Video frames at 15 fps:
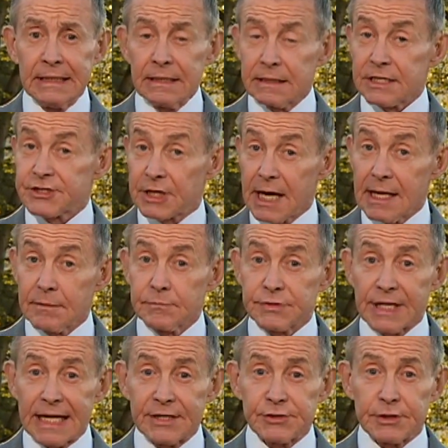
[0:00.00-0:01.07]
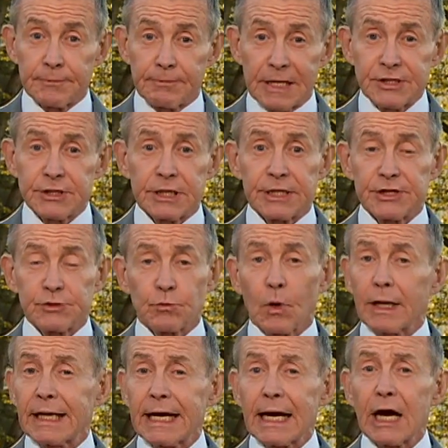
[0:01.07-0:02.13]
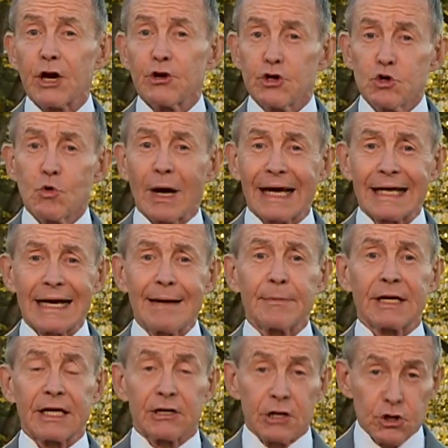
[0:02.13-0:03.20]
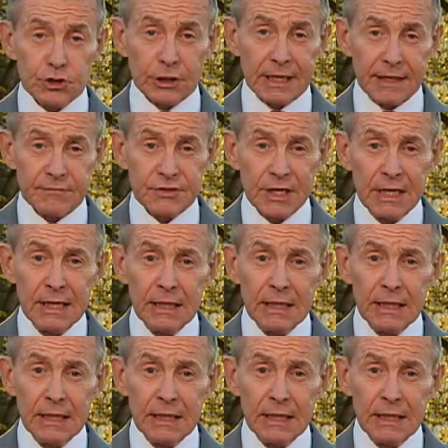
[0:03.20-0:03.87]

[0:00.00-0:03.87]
This comes as the president is working on new economic initiatives,